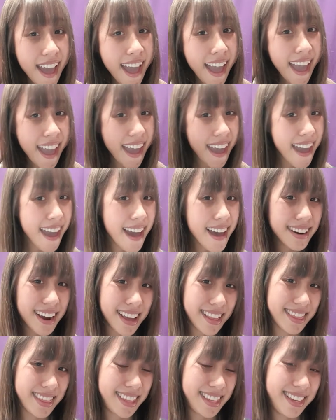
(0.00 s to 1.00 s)
an
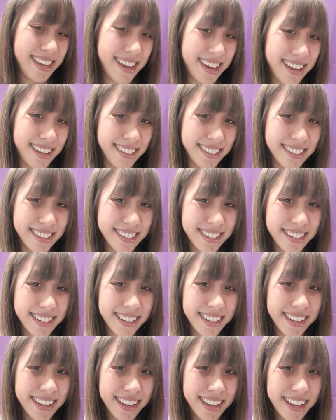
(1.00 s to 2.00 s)
at the end.
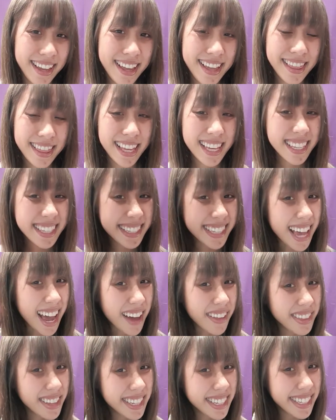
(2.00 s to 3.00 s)
they
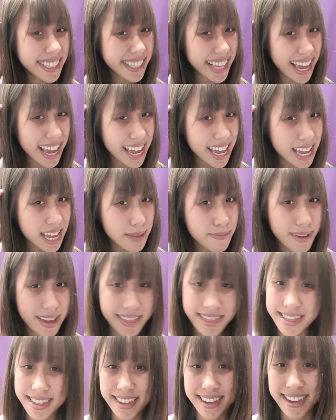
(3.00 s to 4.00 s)
sound the same
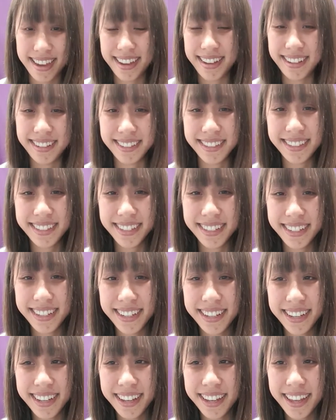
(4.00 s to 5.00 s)
at the end.
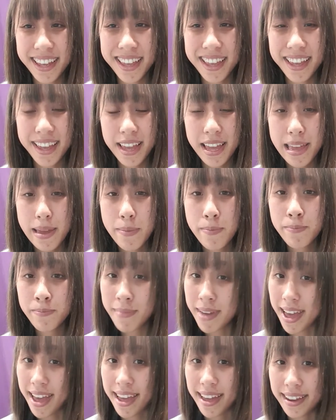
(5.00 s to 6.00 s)

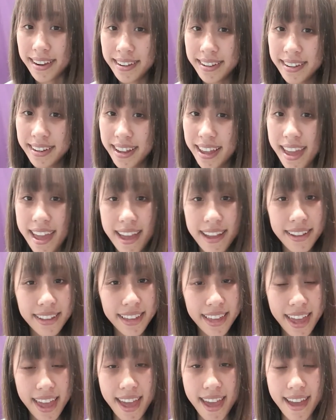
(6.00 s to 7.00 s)
Man and
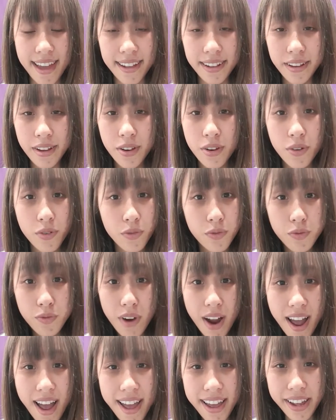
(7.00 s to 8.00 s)
can
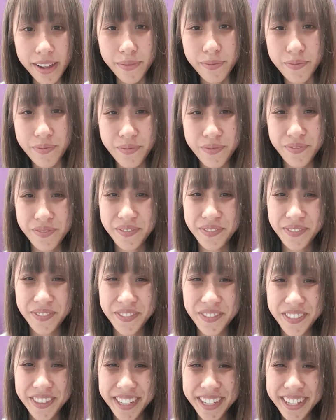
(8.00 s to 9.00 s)
rhyme.
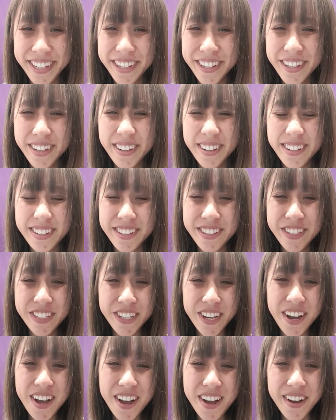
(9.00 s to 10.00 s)
Good
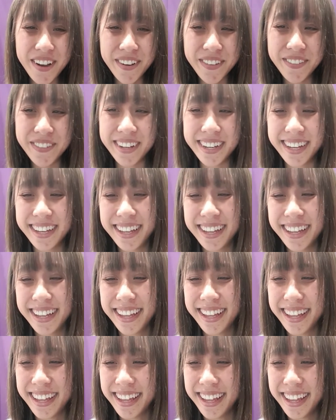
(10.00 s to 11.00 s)
job!
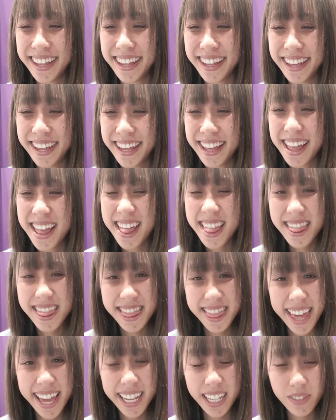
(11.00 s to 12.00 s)

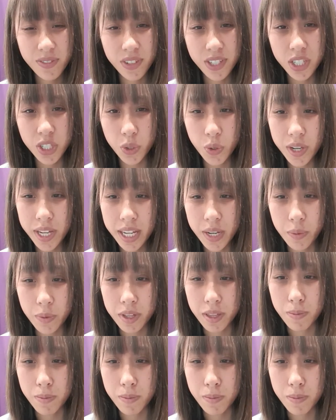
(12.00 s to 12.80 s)
Thanks for doing it with